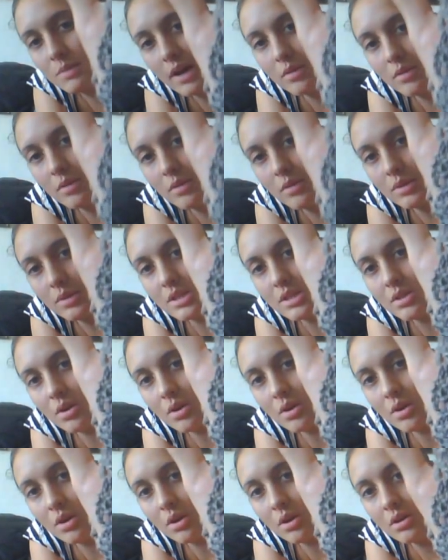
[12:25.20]
pattern with this
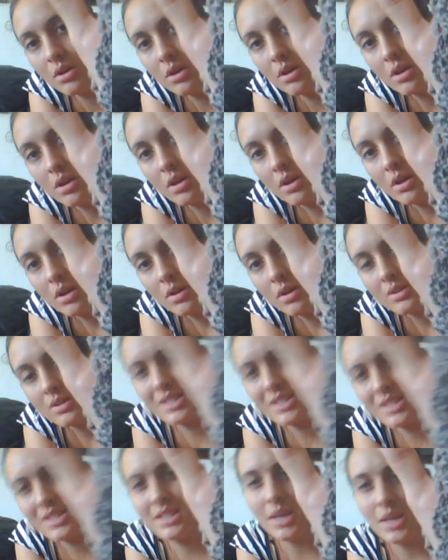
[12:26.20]
yarn,
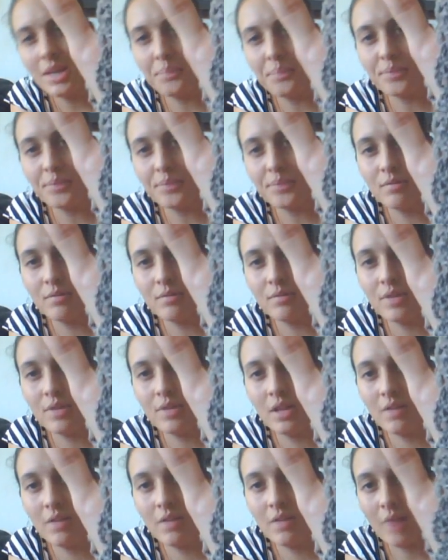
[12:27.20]
this is the
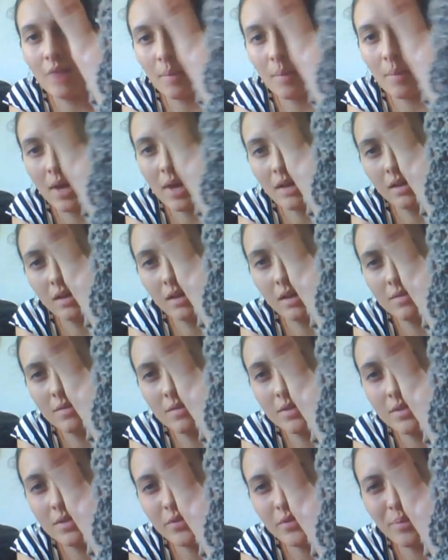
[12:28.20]
Vanilla Frappe
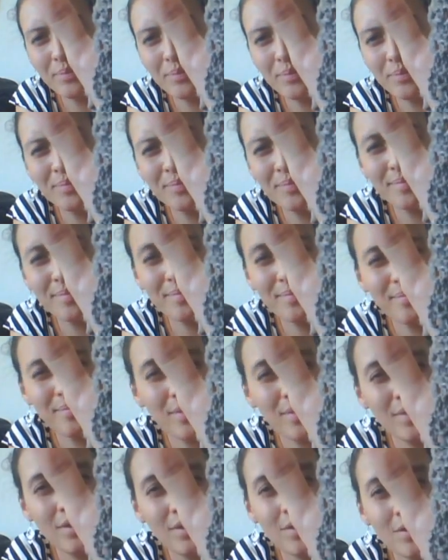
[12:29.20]
gloves from
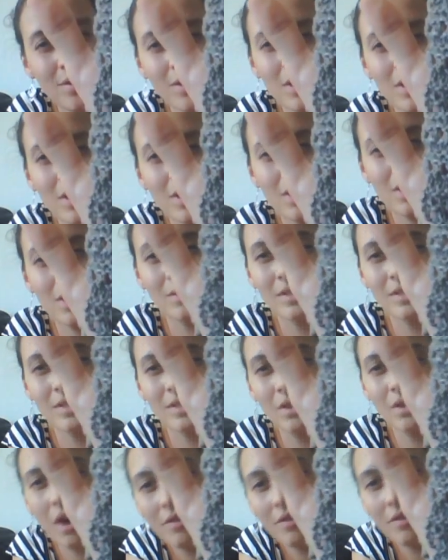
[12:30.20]
Yarn Needles
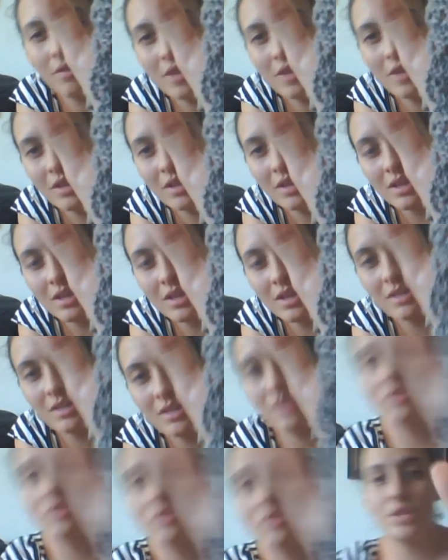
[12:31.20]
and Coffee, I think it
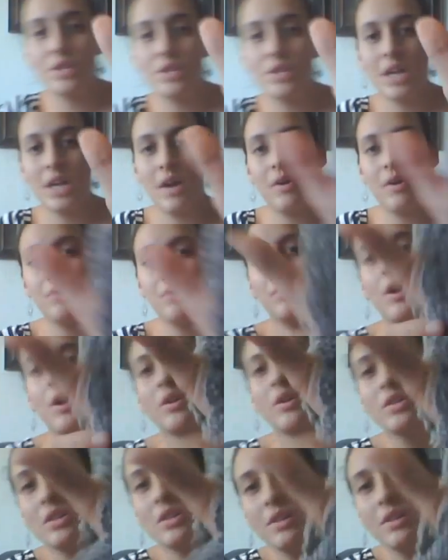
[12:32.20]
is. You should go check out her
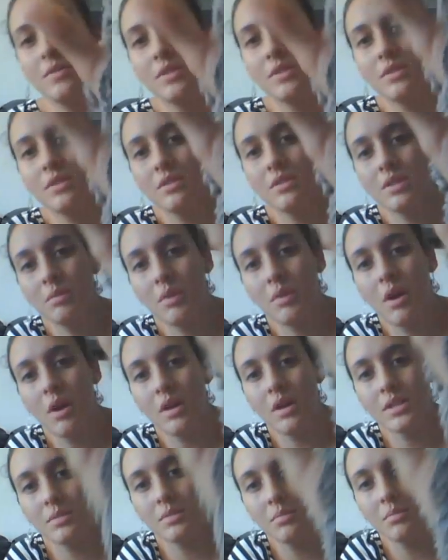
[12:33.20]
blog. She lives somewhere
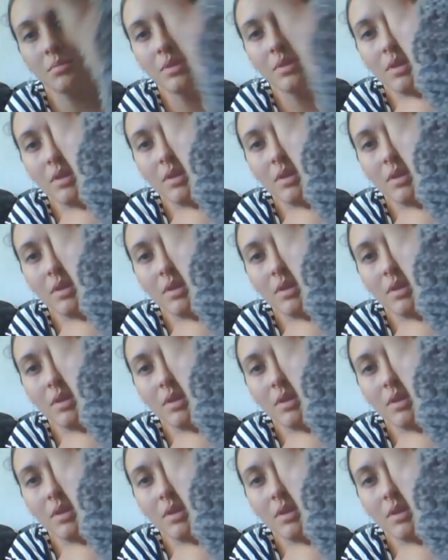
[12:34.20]
awesome.